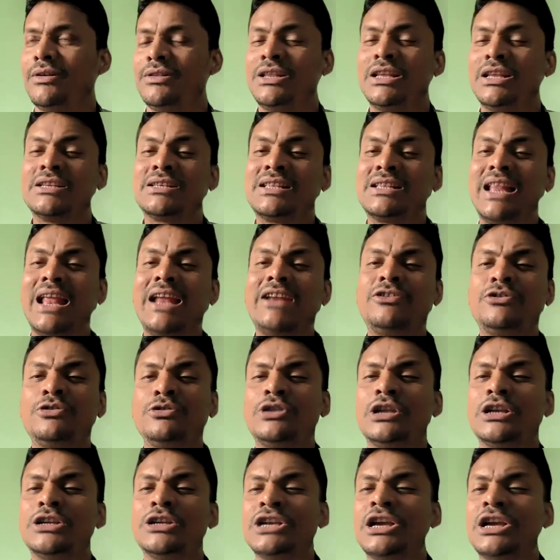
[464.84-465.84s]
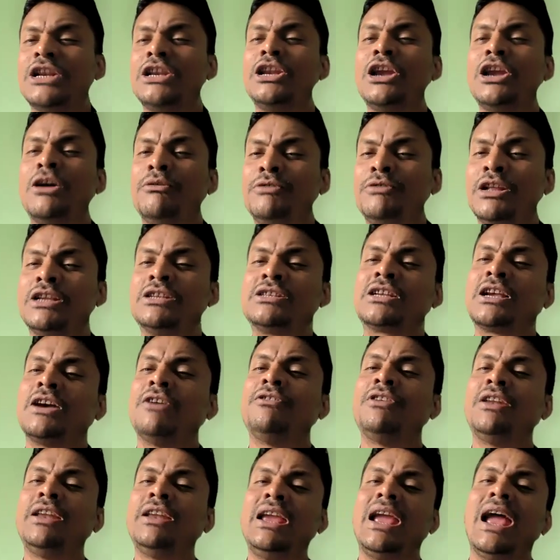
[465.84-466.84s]
This led to the journey of
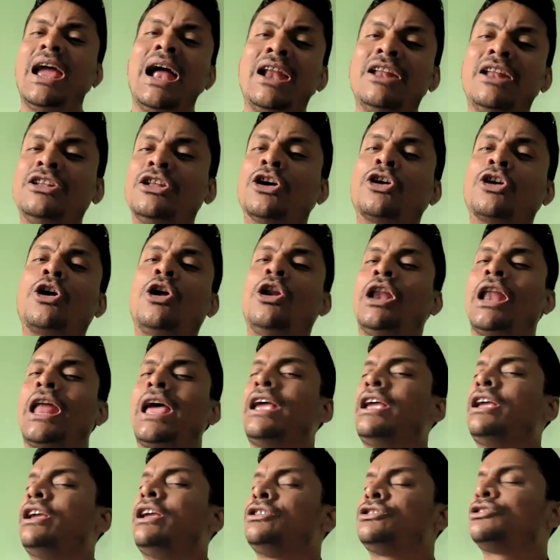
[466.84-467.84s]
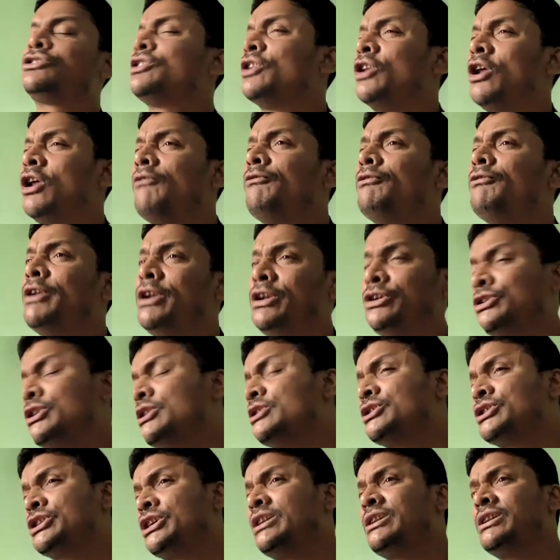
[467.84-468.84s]
discovery and the colonization of
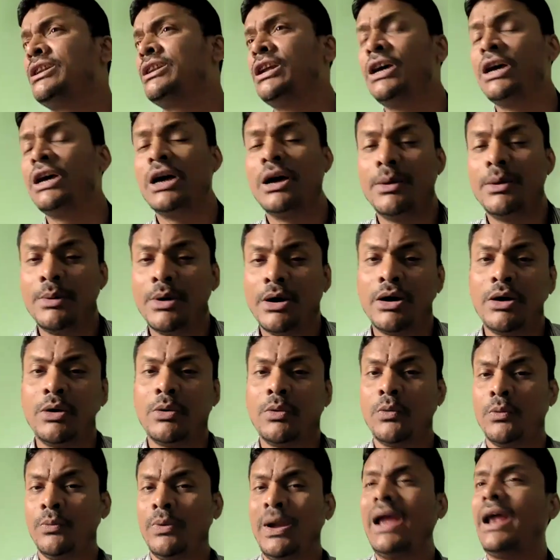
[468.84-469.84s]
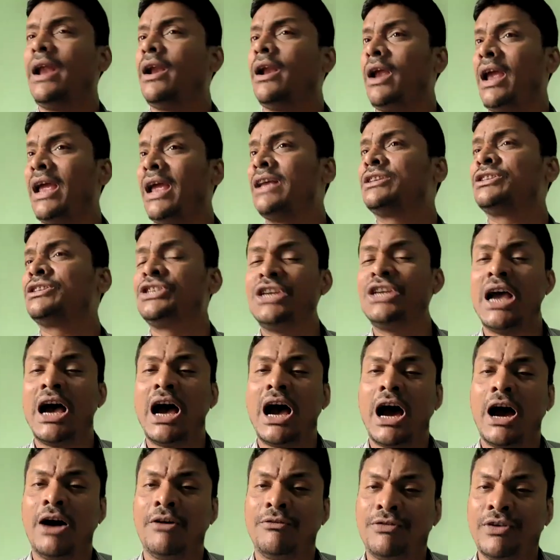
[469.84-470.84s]
regions in where? Asia,
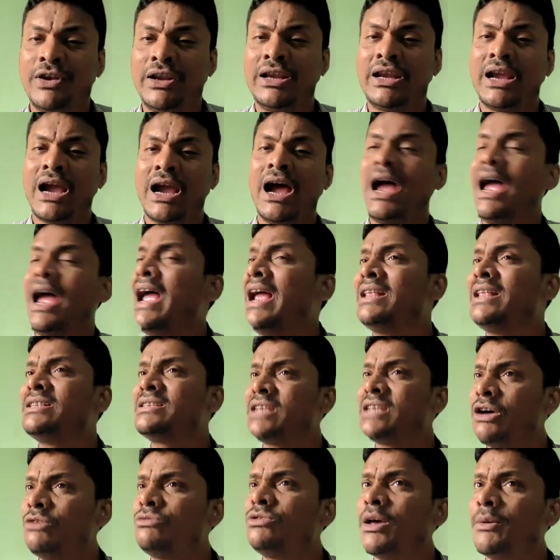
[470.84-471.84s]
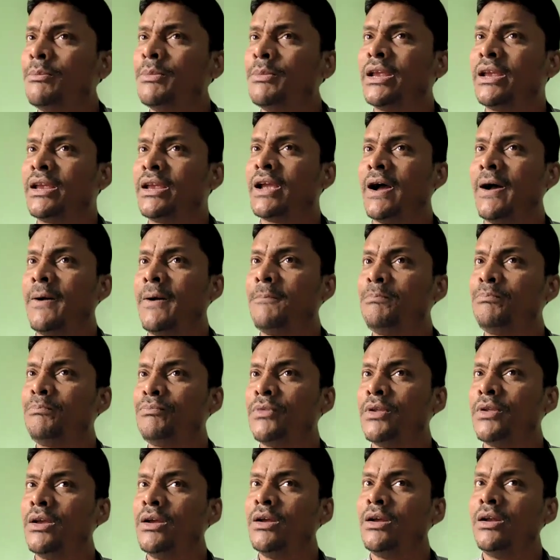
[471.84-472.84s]
Africa, and South America.
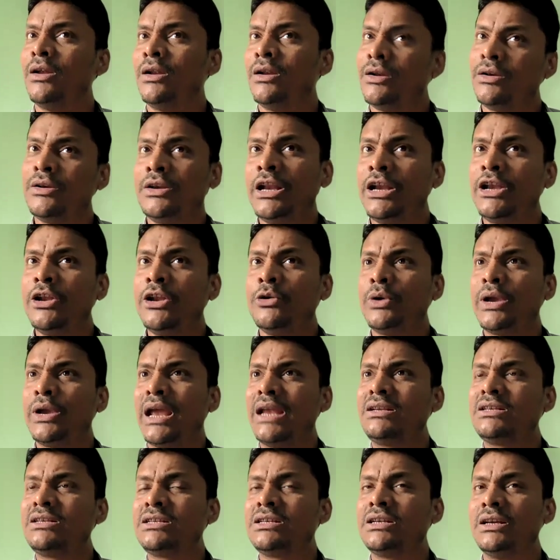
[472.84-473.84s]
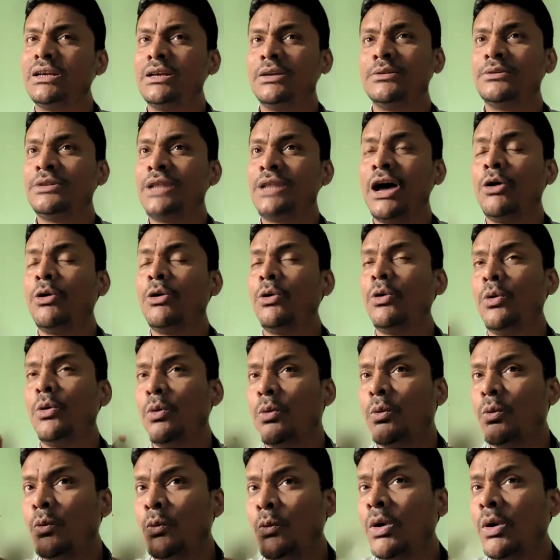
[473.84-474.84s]
Did you get?
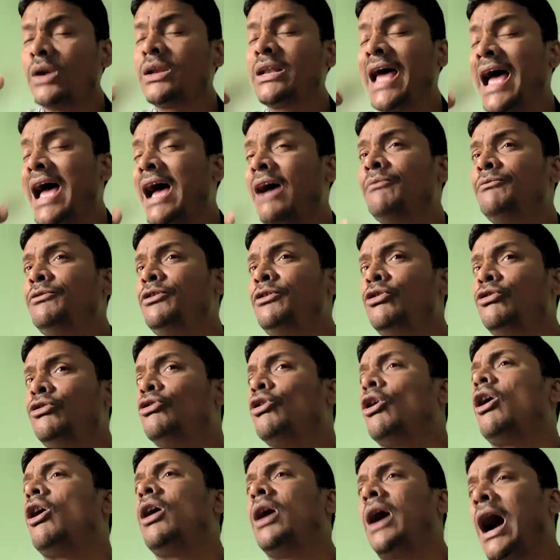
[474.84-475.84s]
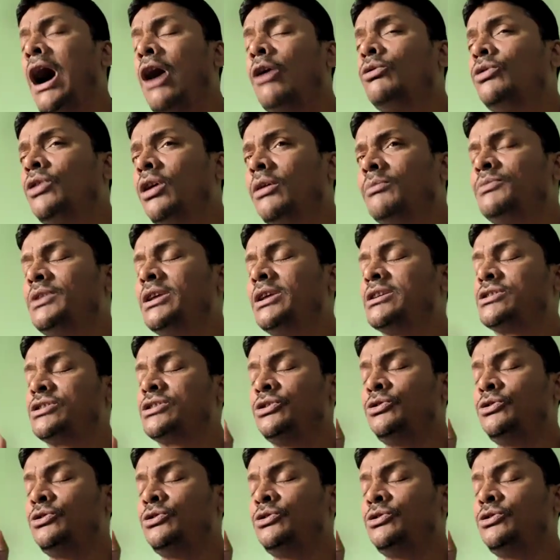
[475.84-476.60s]
Now, what have you drawn out of this?